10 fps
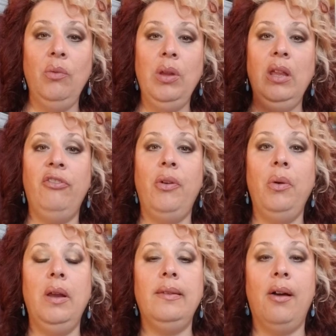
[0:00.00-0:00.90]
really
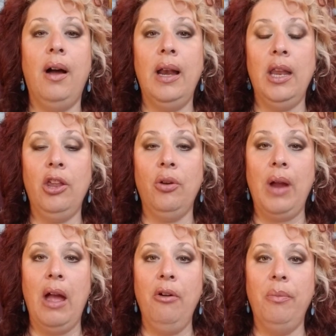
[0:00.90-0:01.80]
focus on your
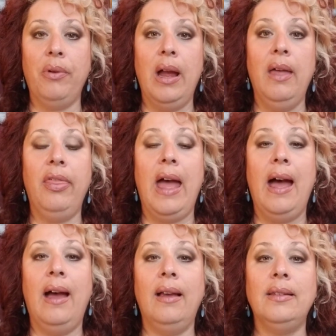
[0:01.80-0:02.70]
out breath
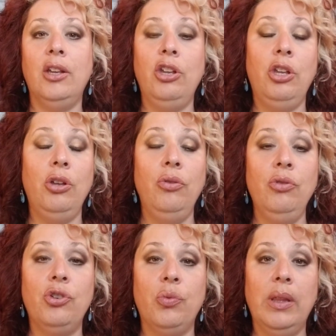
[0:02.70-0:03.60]
as a
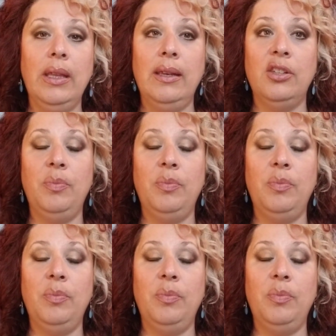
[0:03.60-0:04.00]
huge release,